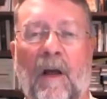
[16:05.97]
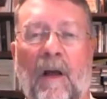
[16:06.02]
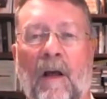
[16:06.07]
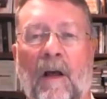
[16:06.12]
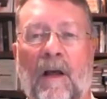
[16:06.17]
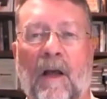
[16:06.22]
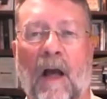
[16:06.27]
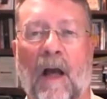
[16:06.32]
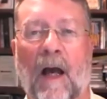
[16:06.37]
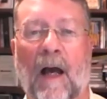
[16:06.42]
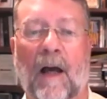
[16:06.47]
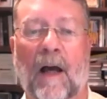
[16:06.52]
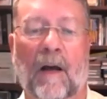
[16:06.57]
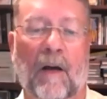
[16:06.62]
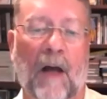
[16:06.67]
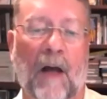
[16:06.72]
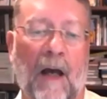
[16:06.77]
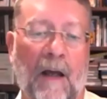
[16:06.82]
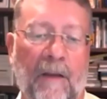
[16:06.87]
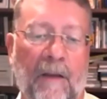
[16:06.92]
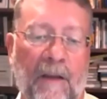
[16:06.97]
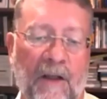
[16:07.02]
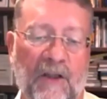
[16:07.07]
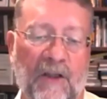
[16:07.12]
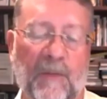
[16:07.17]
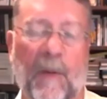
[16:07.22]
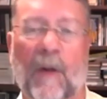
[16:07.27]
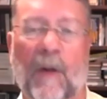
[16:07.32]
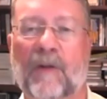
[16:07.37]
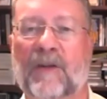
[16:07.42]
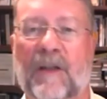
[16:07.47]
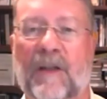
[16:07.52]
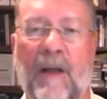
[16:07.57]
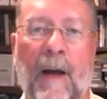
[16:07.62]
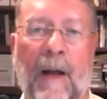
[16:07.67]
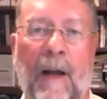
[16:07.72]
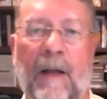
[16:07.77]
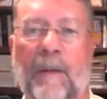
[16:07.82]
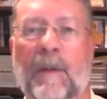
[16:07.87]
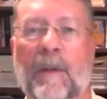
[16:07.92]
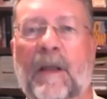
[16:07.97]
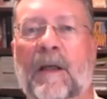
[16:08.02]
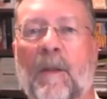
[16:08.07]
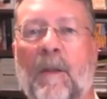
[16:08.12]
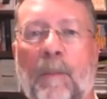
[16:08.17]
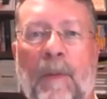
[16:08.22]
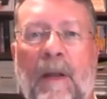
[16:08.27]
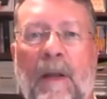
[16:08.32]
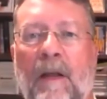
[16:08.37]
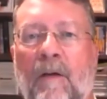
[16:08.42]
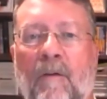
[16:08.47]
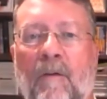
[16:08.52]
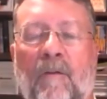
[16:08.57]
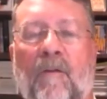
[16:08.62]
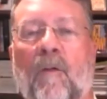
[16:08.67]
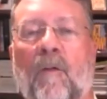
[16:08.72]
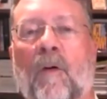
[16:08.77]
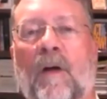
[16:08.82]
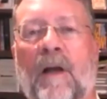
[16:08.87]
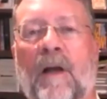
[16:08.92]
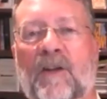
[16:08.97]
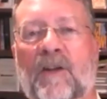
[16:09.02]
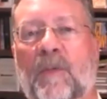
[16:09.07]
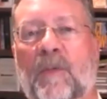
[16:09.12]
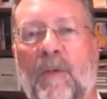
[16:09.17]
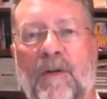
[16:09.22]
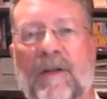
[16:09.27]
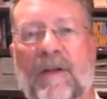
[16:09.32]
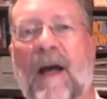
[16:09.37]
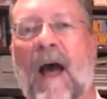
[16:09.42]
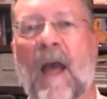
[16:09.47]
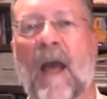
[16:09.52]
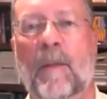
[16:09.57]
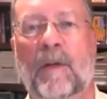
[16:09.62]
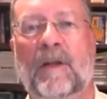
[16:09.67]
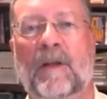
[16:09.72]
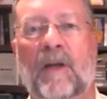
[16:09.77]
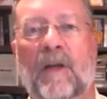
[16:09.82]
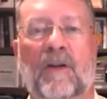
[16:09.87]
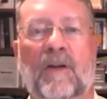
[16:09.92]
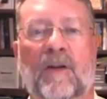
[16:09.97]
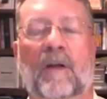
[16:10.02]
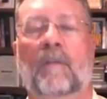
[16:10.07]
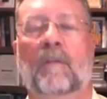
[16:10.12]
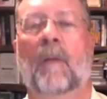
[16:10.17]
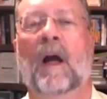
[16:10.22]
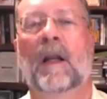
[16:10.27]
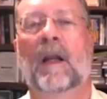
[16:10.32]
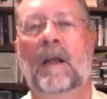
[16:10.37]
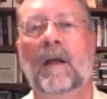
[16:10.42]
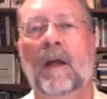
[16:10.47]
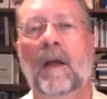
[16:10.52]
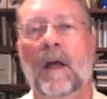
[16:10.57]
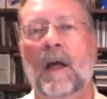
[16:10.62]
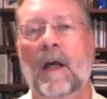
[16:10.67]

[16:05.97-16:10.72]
the experience economy competing for customer time, attention, and money,